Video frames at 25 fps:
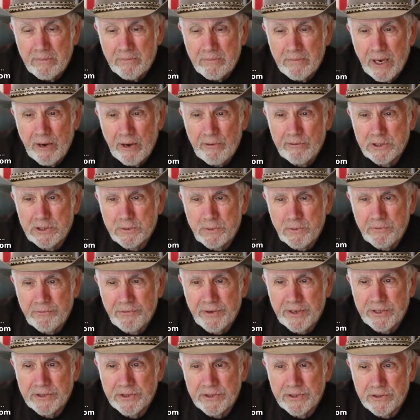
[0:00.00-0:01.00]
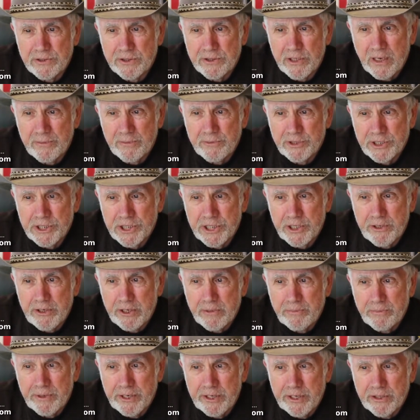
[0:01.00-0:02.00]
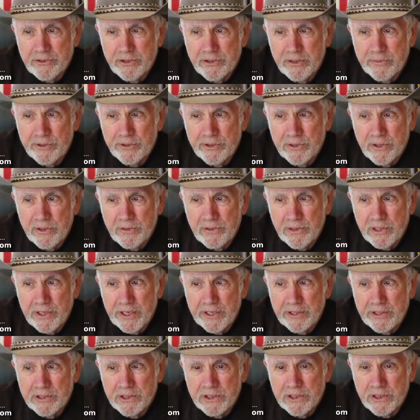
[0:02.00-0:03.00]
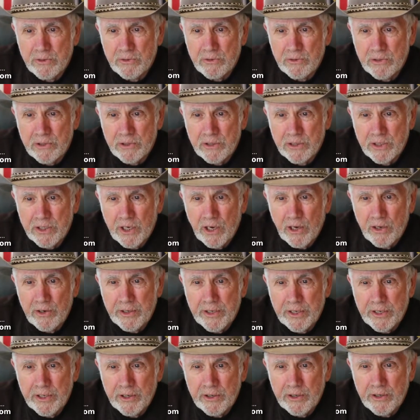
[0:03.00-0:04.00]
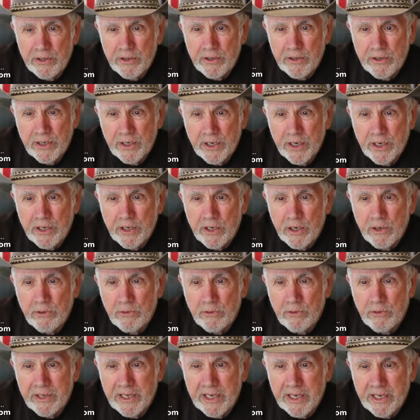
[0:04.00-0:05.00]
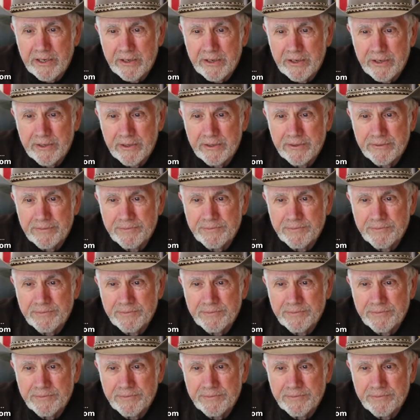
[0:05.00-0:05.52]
Maurer's professor, Thomas Sherry, paid tribute to the late student, calling her a go-getter.